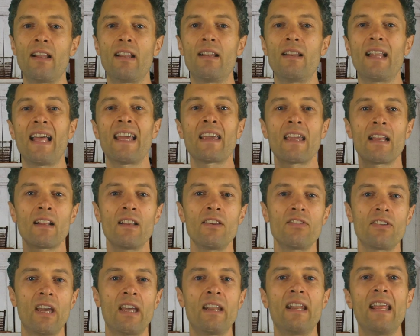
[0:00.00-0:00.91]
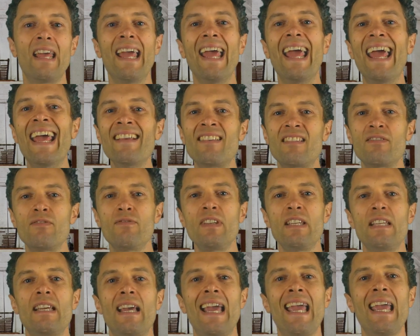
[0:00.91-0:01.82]
like English, an
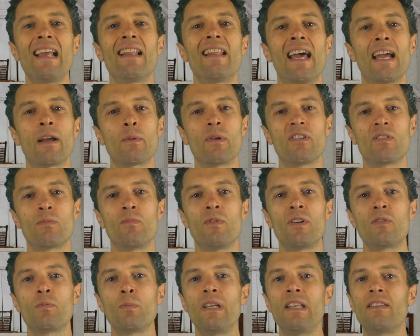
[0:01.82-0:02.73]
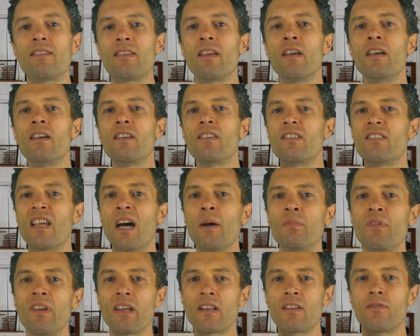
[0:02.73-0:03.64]
SVA language, which means
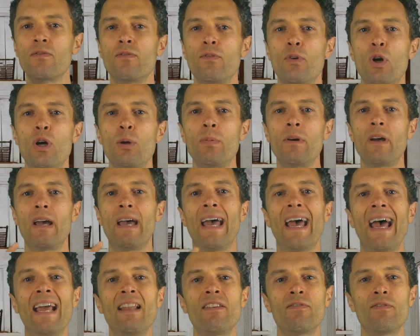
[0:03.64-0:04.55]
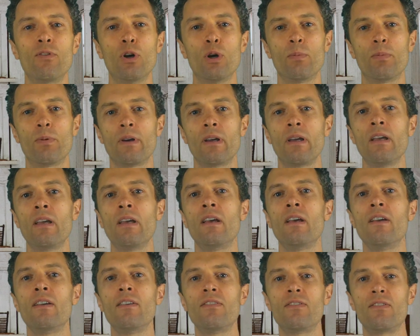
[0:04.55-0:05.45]
subject, verb, adverb.
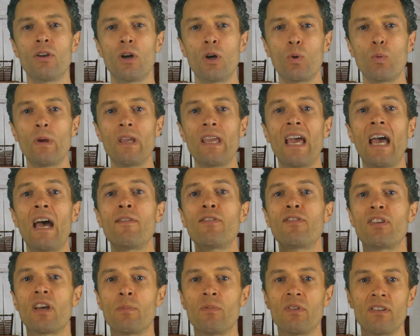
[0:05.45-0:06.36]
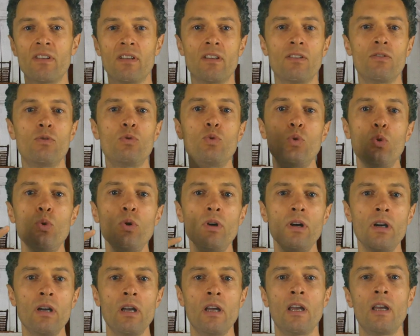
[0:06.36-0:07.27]
So we have subject here, du,
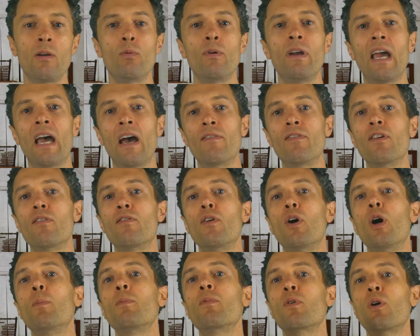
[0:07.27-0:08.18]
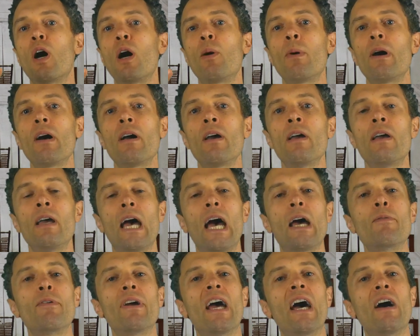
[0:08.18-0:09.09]
we have the verb kommer,
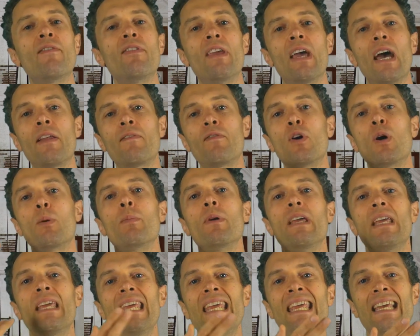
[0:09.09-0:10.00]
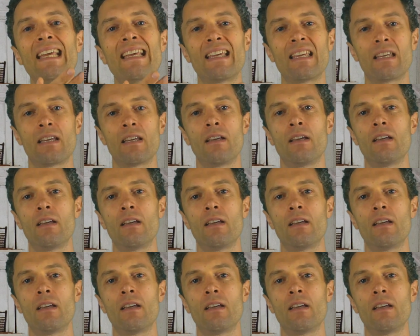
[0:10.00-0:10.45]
and we have the adverb ikke.